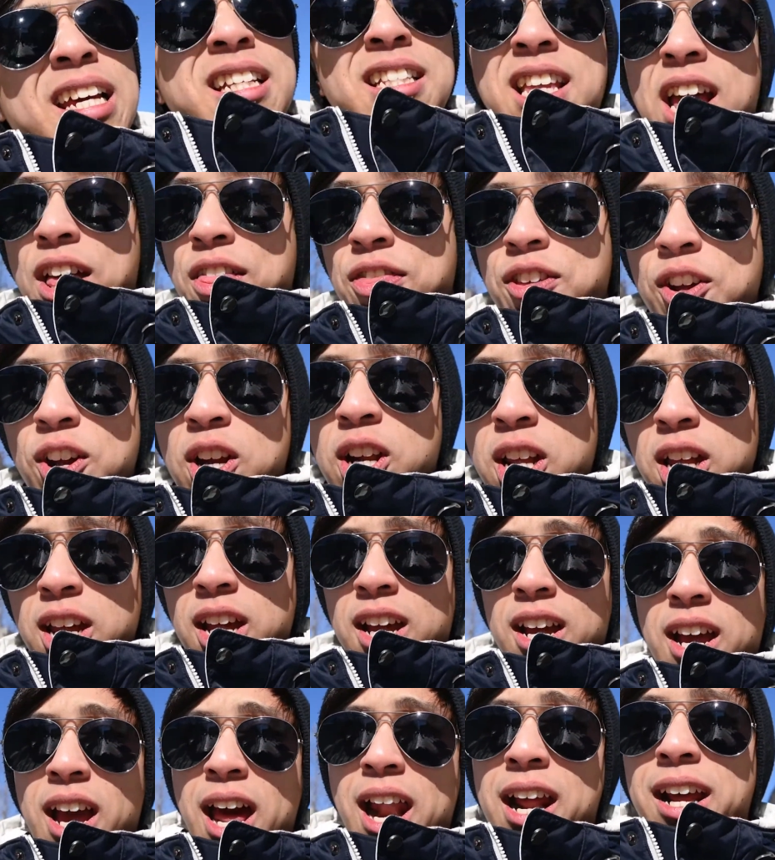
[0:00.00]
10:30,
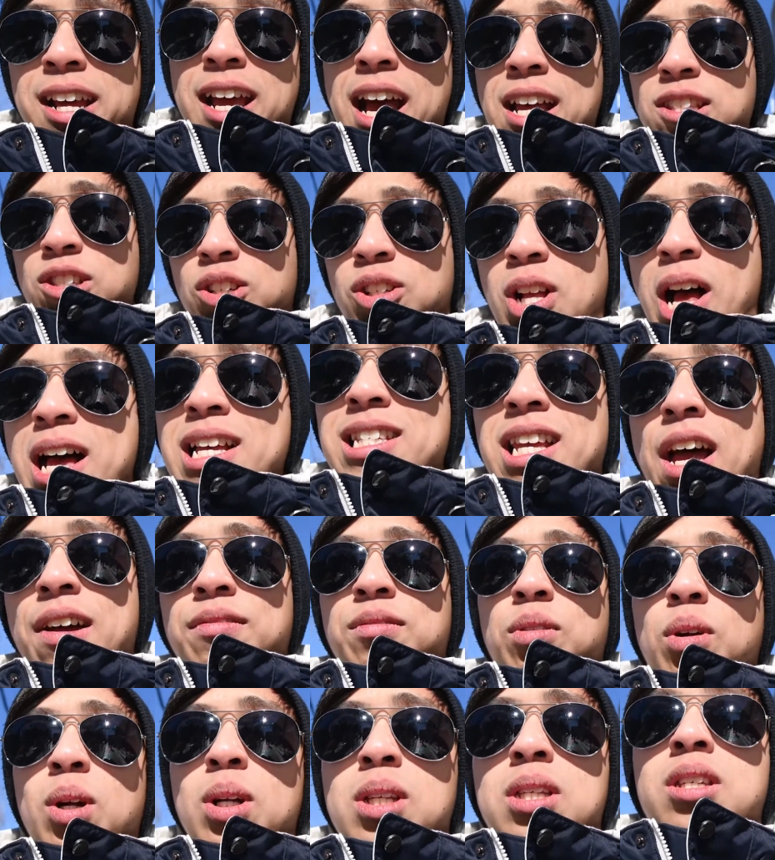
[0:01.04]
and I canceled class
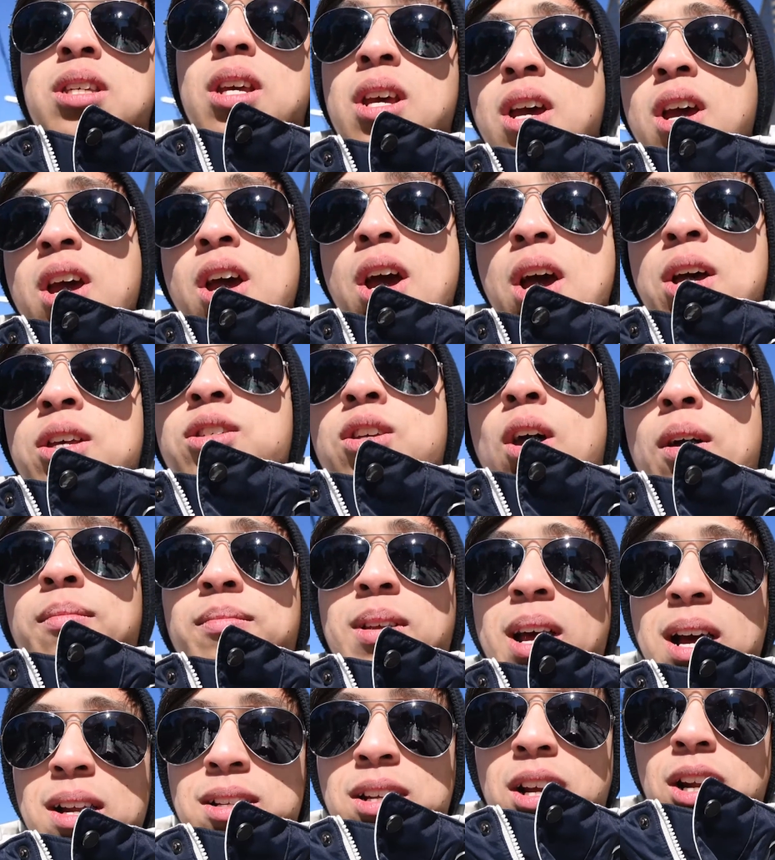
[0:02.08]
afterwards, so I'm
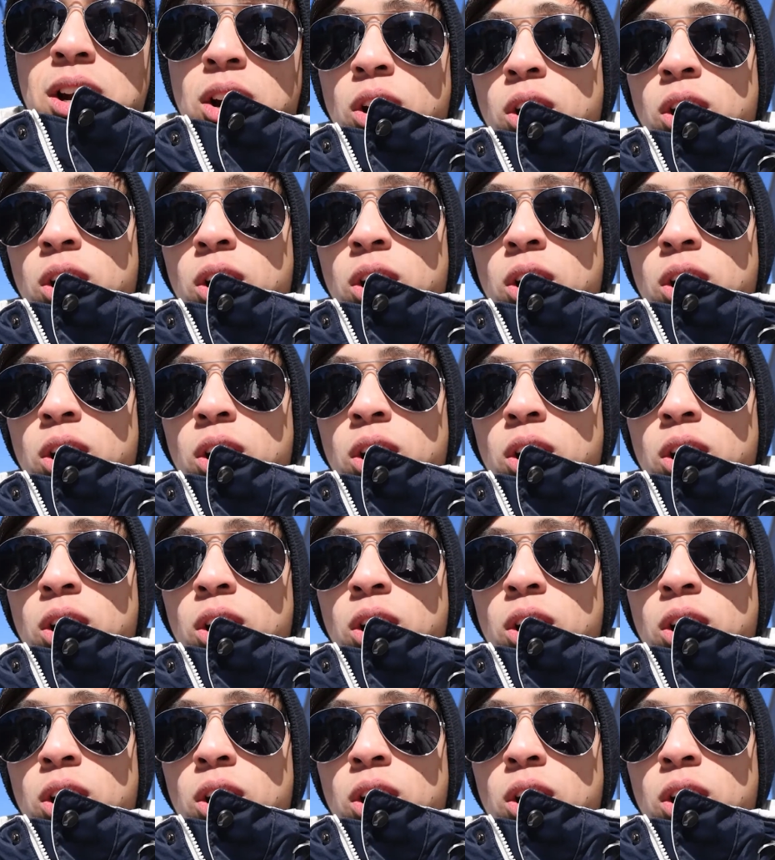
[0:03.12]
downtown